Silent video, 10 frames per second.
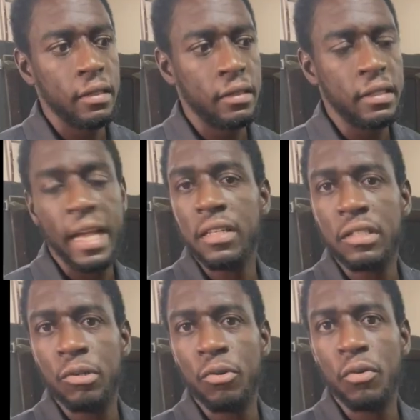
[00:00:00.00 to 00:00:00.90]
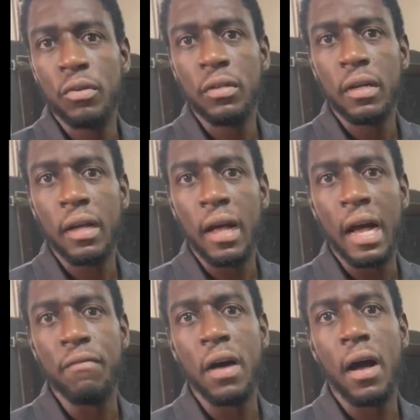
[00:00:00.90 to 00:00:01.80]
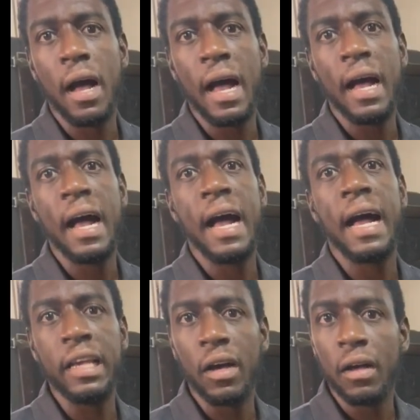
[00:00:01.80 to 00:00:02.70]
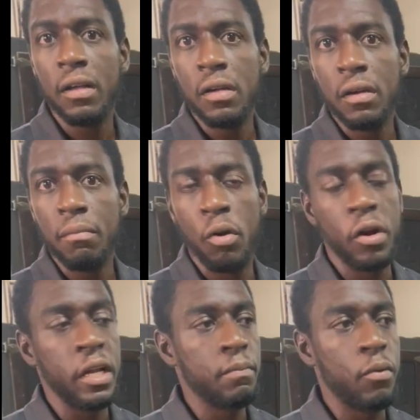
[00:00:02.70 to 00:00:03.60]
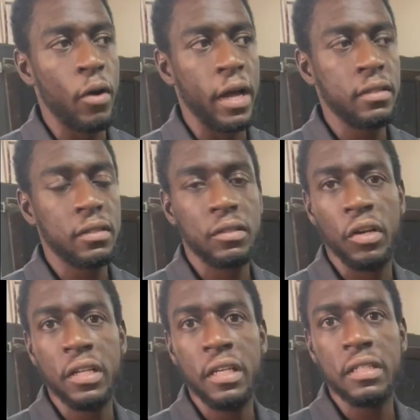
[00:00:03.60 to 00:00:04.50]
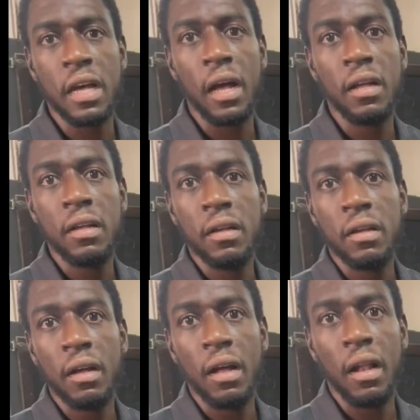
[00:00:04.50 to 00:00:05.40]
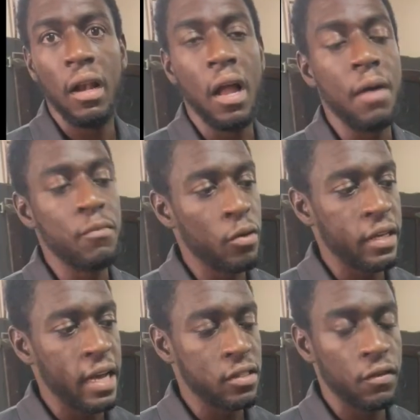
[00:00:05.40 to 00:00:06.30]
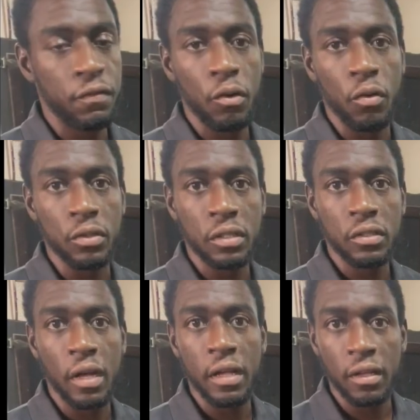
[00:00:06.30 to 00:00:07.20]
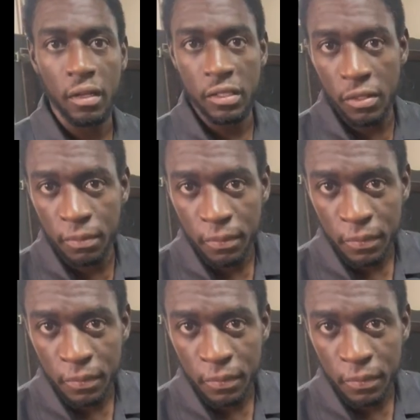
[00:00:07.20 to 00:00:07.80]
tend to have a higher burning point, so it needs a lot more gas to flow. So listen.